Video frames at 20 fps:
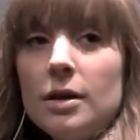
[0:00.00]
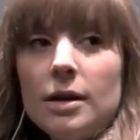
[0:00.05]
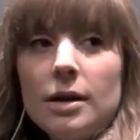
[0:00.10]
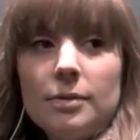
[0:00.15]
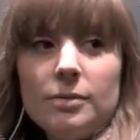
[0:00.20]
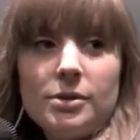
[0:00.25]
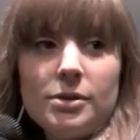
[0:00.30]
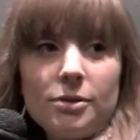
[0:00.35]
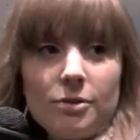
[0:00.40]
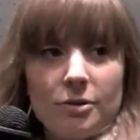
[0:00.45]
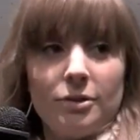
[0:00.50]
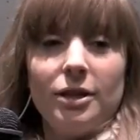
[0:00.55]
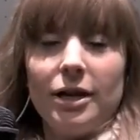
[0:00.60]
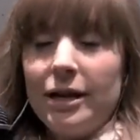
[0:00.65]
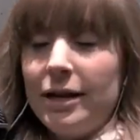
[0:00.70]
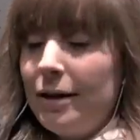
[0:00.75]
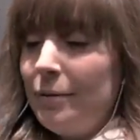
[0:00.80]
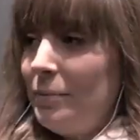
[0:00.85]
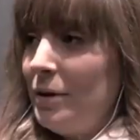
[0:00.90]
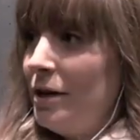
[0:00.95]
I'm so
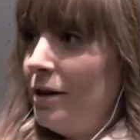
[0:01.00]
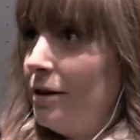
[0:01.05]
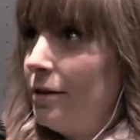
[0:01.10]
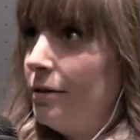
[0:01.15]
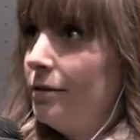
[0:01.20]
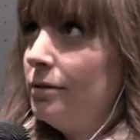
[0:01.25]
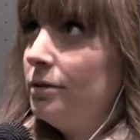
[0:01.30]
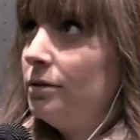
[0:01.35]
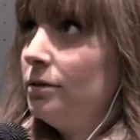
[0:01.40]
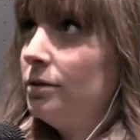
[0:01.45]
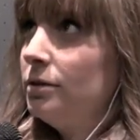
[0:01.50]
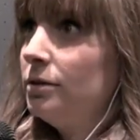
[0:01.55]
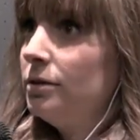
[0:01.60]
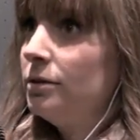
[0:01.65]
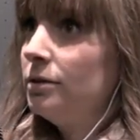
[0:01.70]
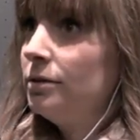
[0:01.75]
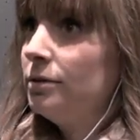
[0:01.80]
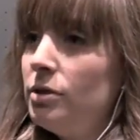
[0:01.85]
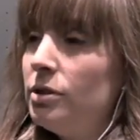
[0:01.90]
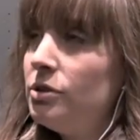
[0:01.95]
glad I made it.
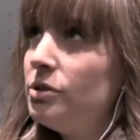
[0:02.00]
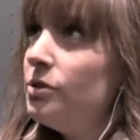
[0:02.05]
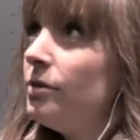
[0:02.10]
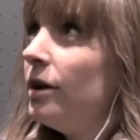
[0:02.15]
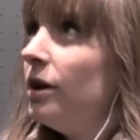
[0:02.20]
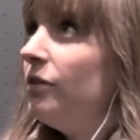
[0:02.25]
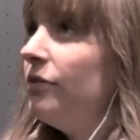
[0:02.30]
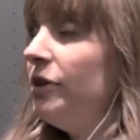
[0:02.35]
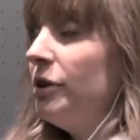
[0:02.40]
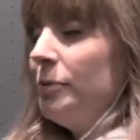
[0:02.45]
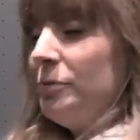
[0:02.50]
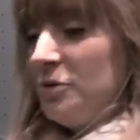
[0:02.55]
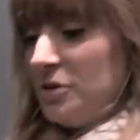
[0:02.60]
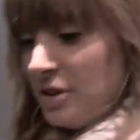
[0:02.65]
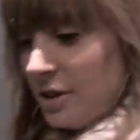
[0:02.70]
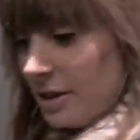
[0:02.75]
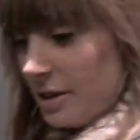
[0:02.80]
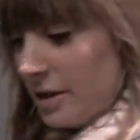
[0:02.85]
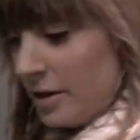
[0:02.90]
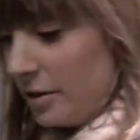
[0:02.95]
There's no elevator
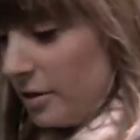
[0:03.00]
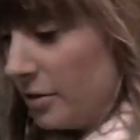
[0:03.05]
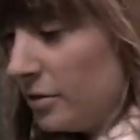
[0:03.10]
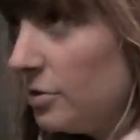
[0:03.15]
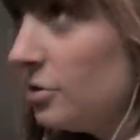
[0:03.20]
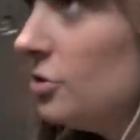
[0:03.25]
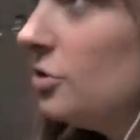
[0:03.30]
music in here.